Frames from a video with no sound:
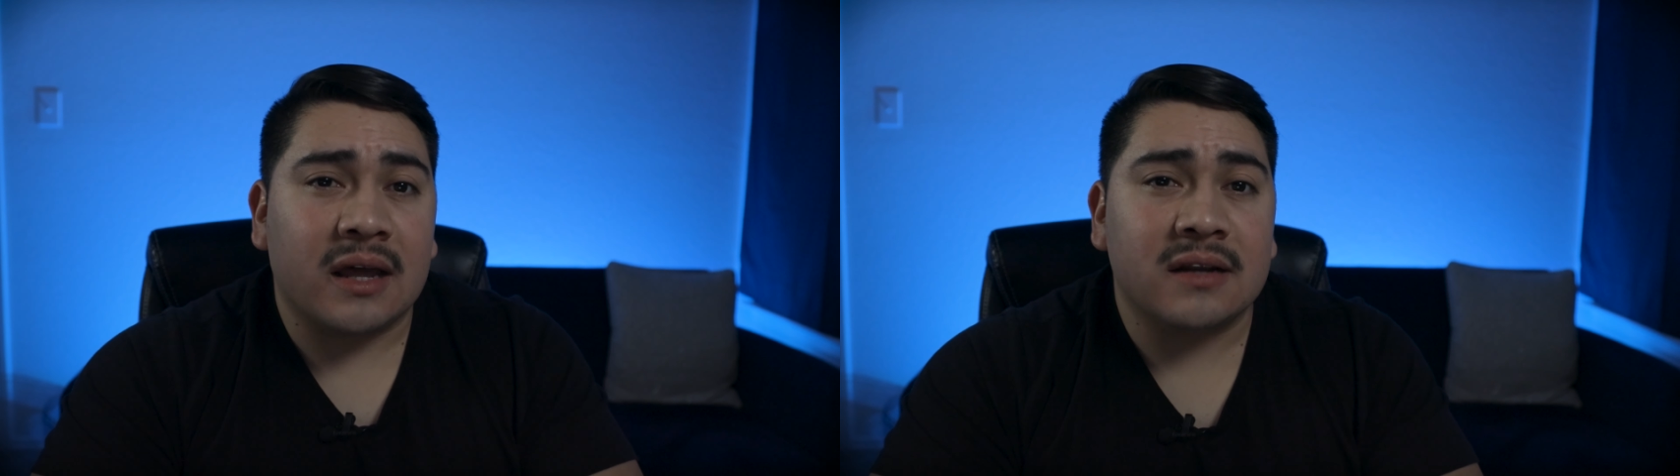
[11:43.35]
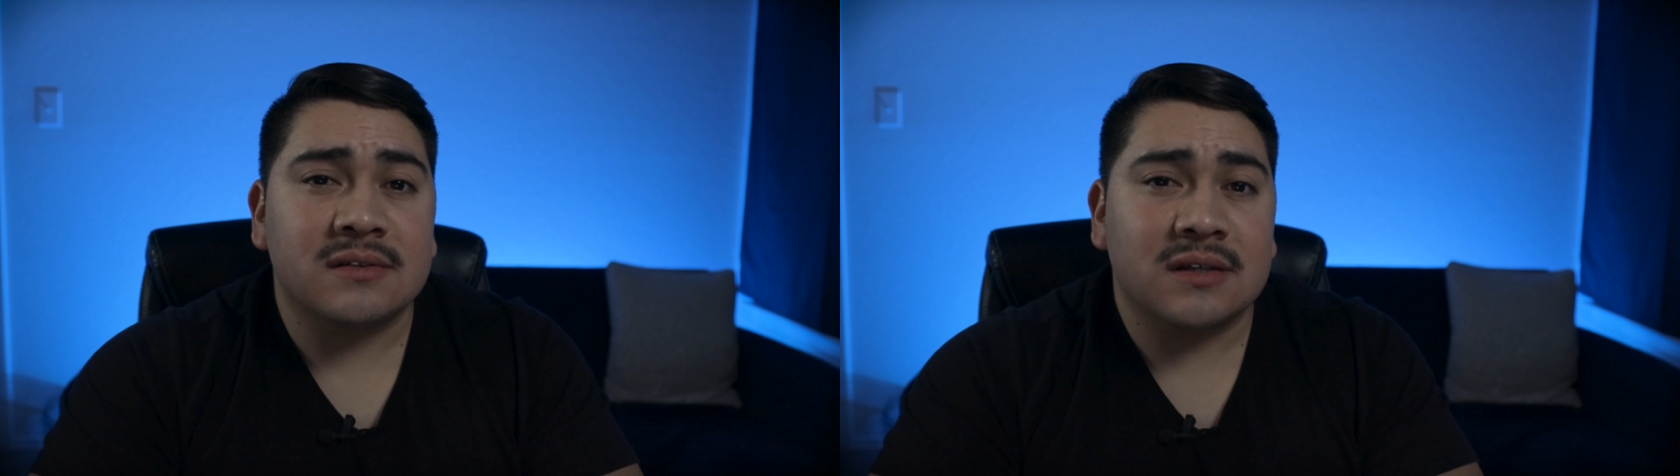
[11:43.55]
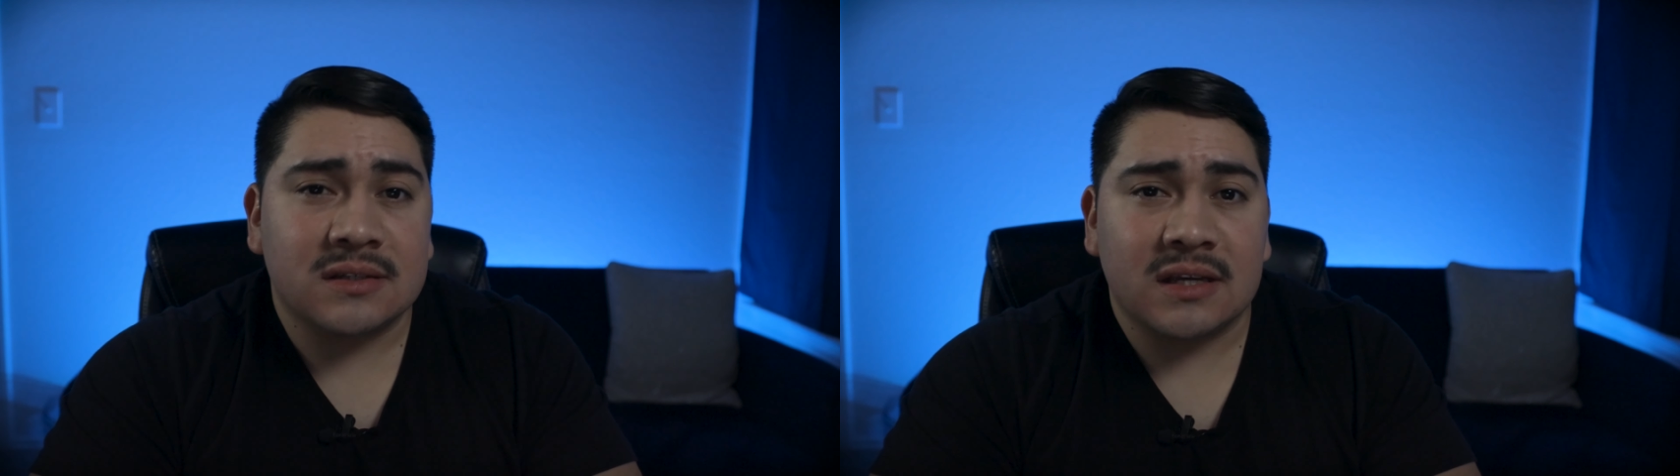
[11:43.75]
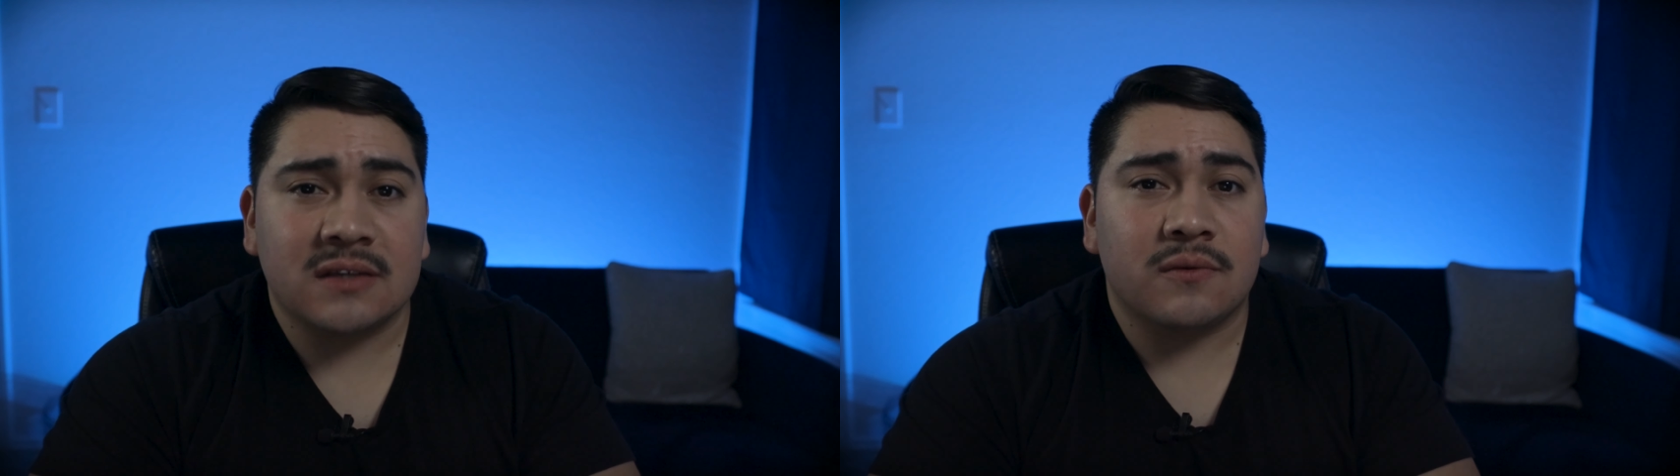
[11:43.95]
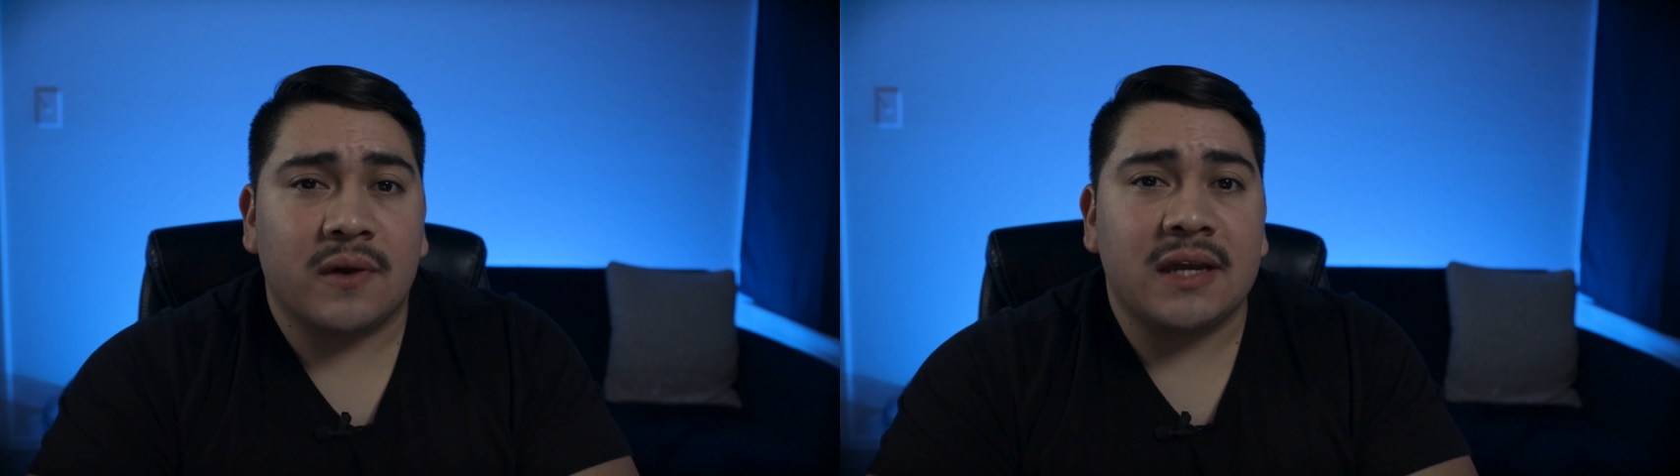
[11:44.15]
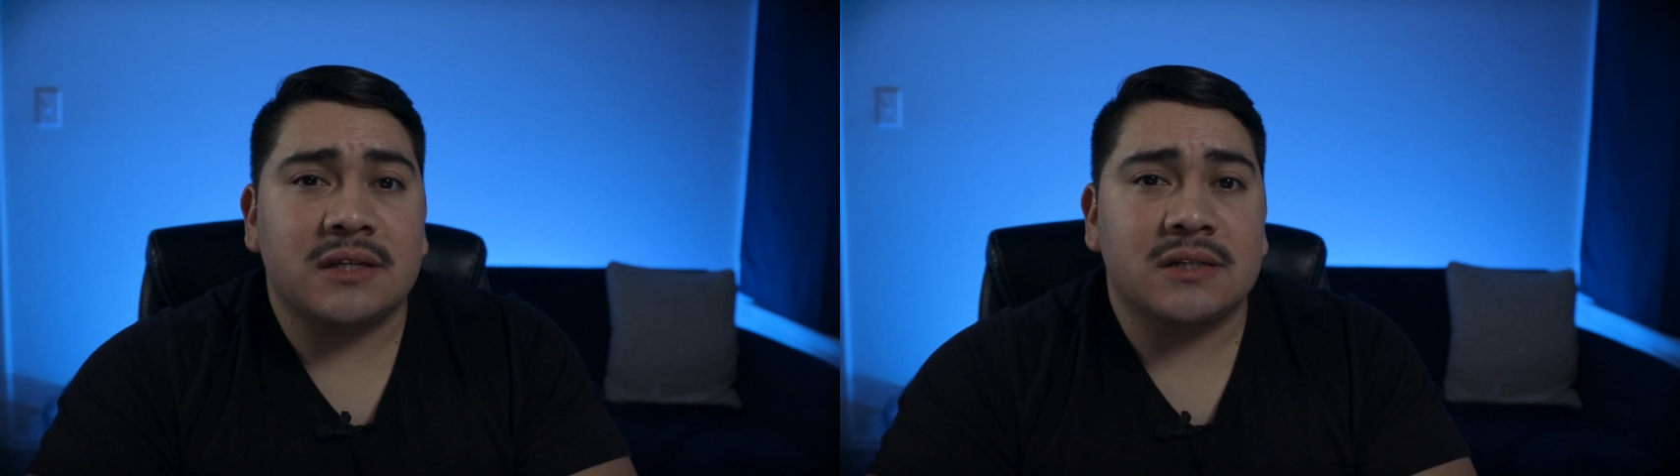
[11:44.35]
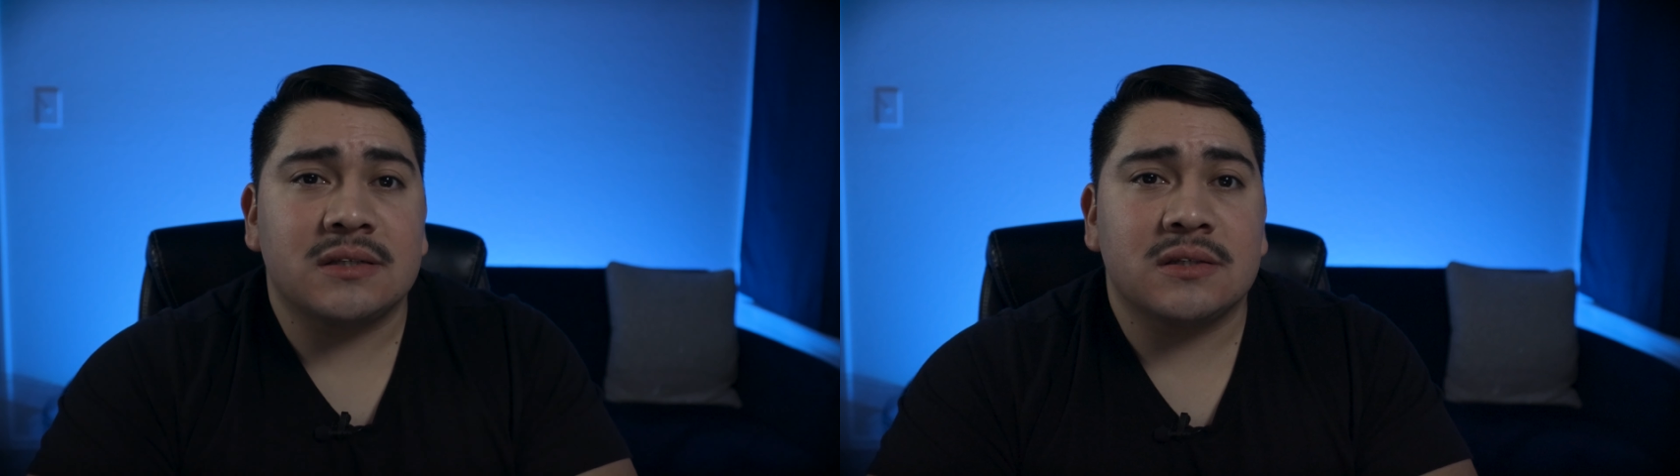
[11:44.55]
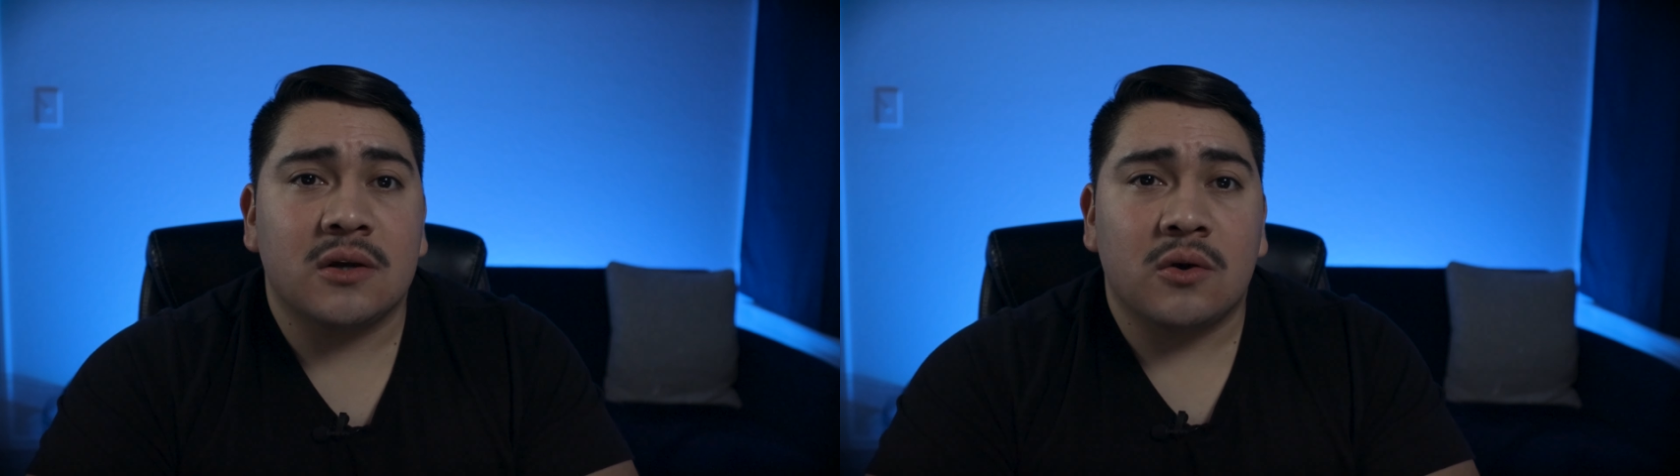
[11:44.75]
of successful agents